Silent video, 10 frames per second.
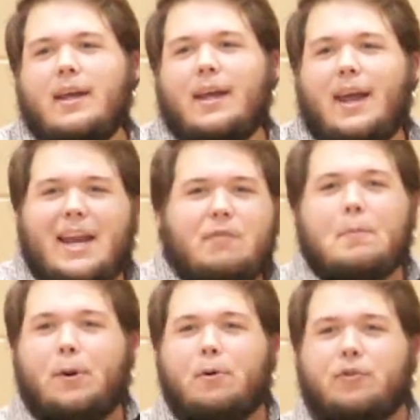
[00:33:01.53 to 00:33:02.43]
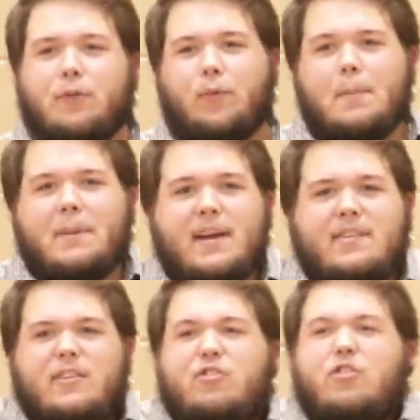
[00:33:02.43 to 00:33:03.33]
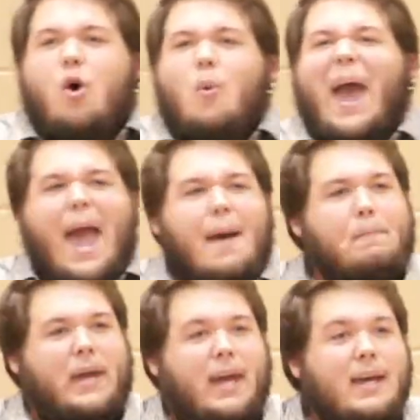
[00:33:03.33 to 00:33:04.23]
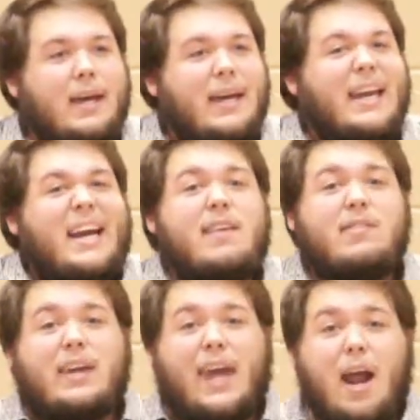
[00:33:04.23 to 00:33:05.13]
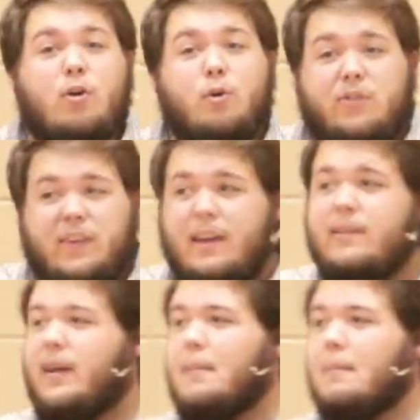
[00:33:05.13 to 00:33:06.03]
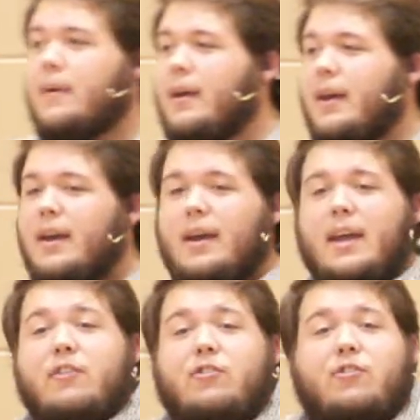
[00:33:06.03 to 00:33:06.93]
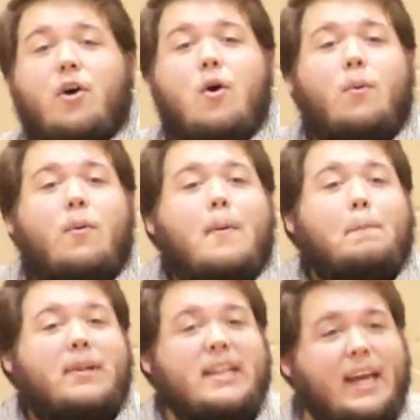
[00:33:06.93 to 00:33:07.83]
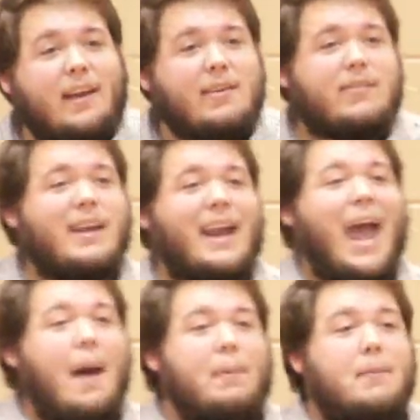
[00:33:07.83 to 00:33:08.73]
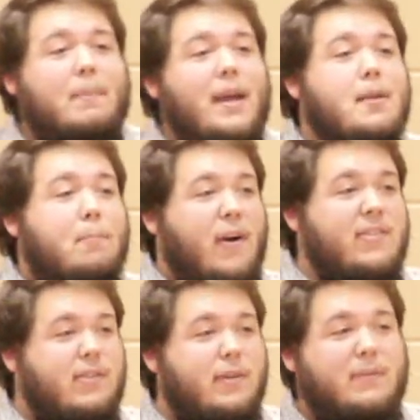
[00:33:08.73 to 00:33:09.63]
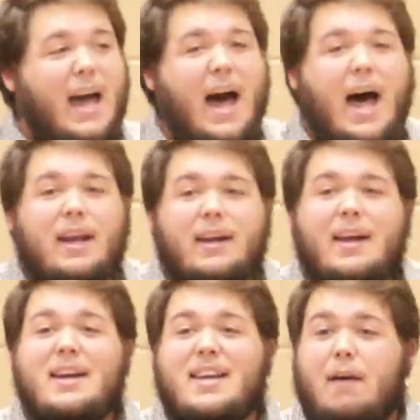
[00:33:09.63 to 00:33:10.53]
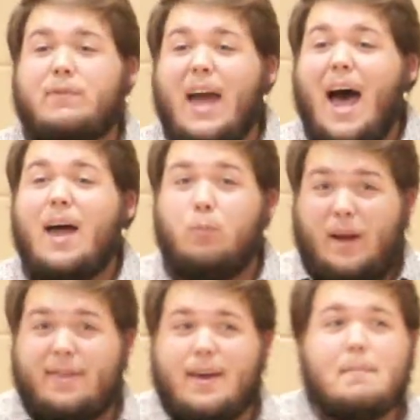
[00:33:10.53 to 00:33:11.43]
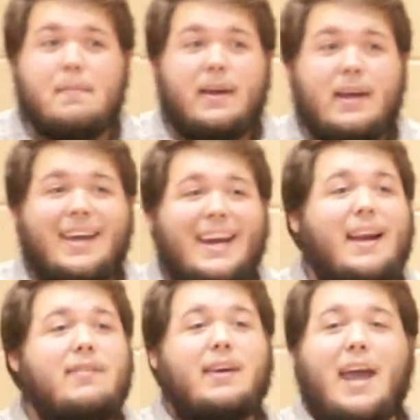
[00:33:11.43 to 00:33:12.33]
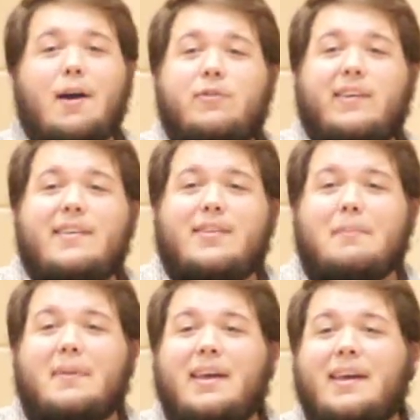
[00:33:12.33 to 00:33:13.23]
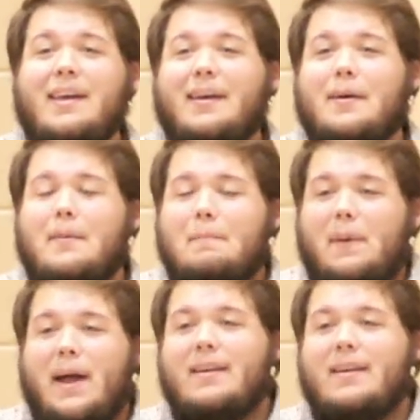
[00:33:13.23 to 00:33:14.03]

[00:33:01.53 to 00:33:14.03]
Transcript: And he rebukes her for it because he's so happy, he doesn't care who sees him. He's so pleased and happy to be in the presence of God, to have God with him. He doesn't care who sees him. But